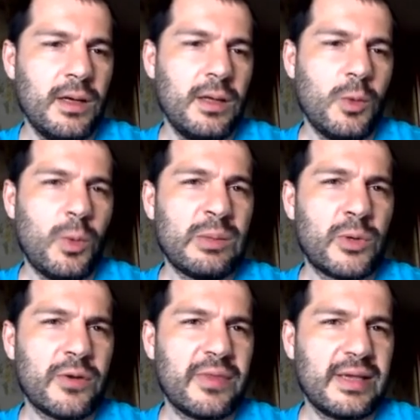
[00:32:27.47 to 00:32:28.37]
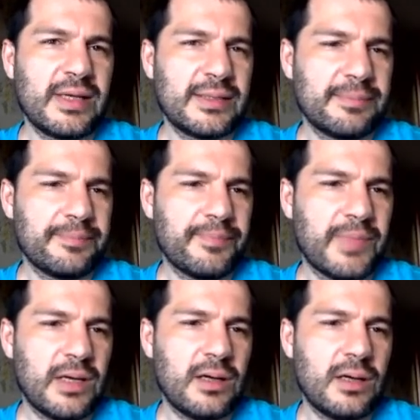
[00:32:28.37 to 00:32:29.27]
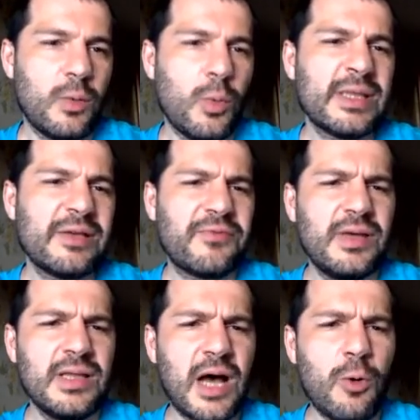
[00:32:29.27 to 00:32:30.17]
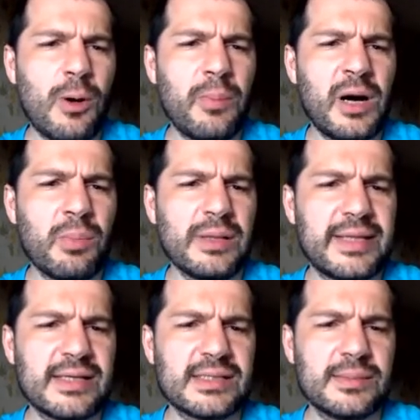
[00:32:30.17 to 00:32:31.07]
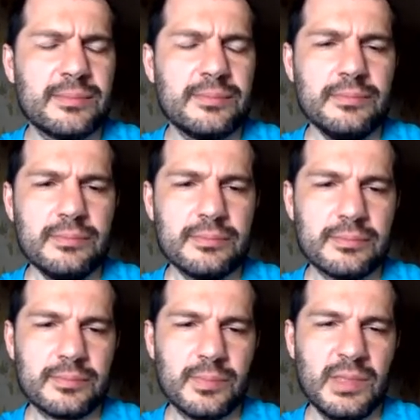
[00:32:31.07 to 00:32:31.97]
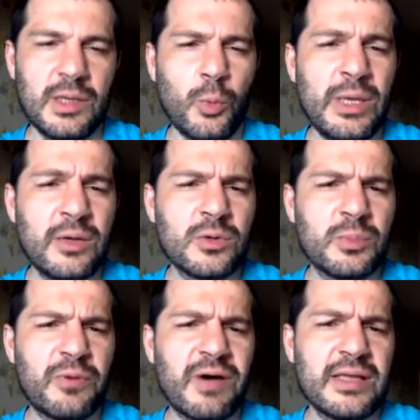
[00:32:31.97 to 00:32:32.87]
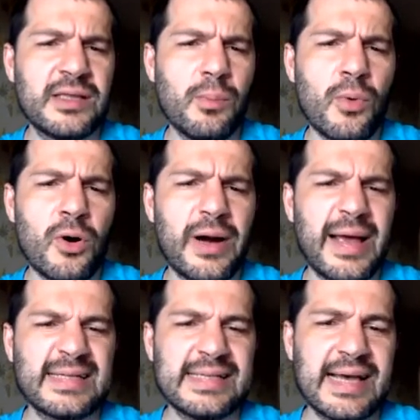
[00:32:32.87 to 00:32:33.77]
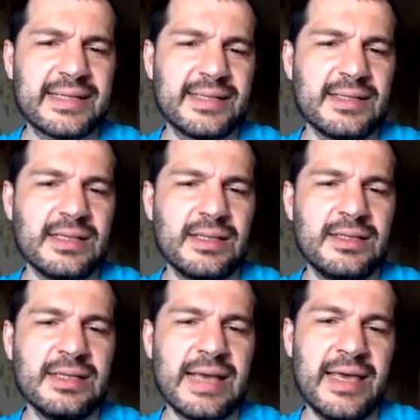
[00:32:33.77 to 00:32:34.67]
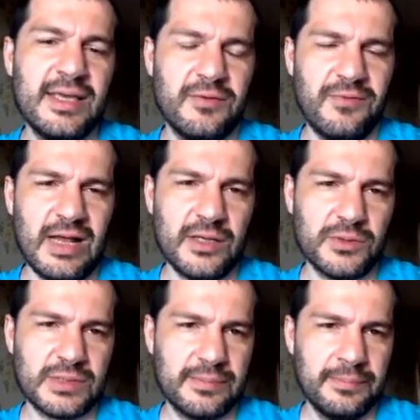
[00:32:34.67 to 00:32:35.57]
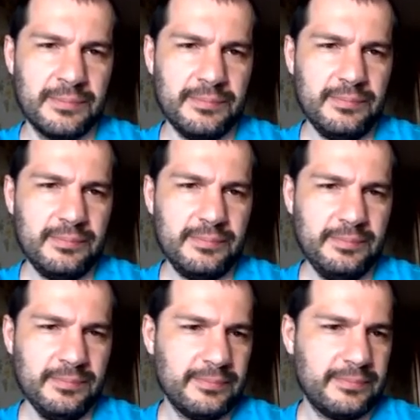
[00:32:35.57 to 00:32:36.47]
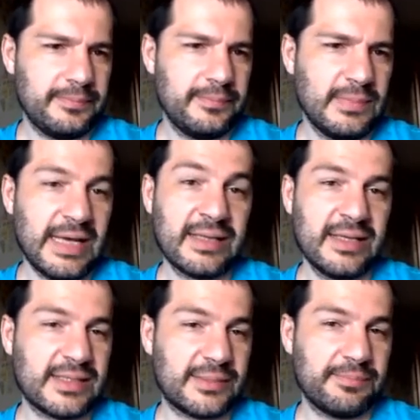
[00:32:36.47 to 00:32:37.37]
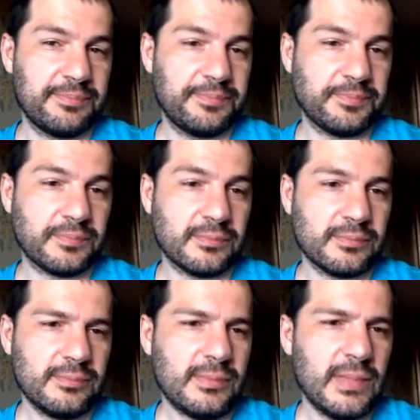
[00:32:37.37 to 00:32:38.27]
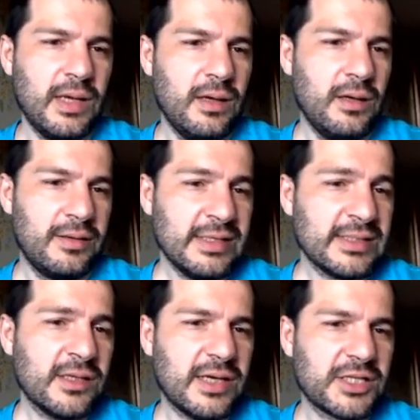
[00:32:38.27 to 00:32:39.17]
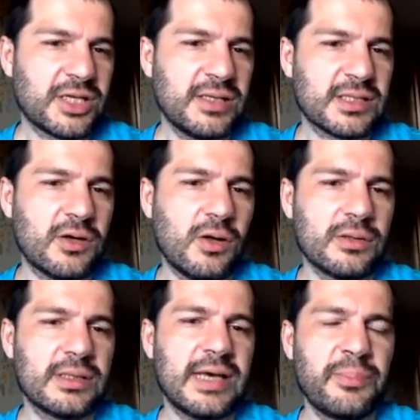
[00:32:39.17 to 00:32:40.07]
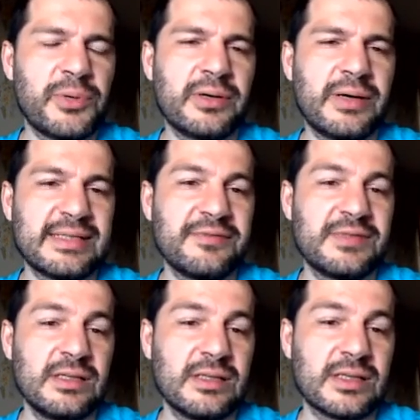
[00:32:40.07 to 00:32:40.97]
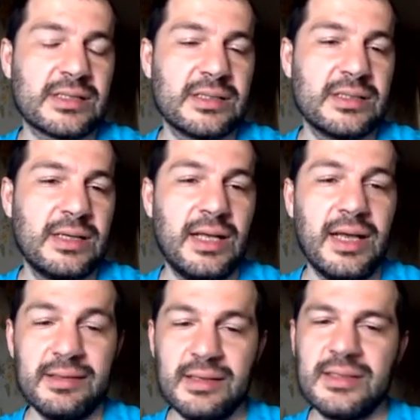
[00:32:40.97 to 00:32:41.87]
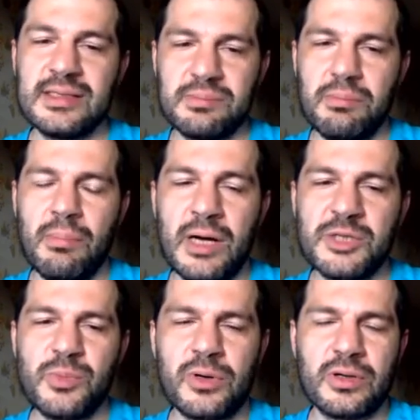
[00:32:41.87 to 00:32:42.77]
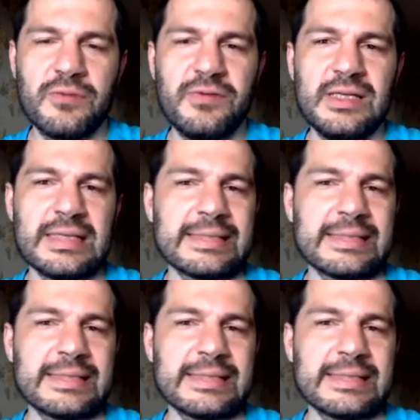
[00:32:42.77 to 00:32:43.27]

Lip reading: One more thing. What if in our marble test, we could provide more exact delay values? Like this. This notation is called time progressive syntax, and it is much more convenient.